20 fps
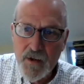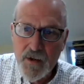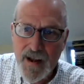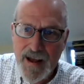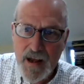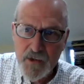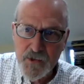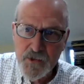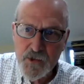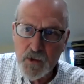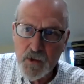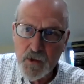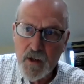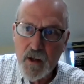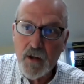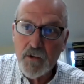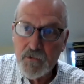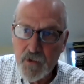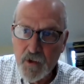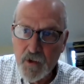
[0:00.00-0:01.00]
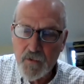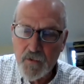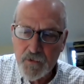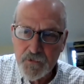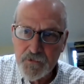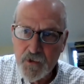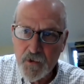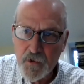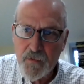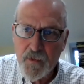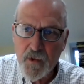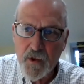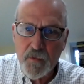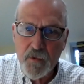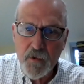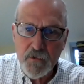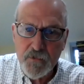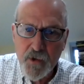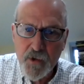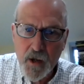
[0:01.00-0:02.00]
nationally, I still think
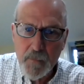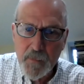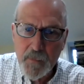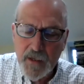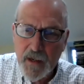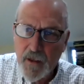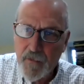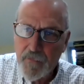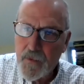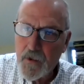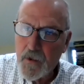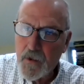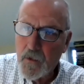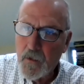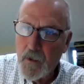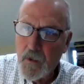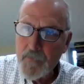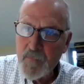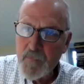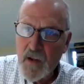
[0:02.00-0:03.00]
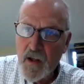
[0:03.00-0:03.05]
there's time to get there.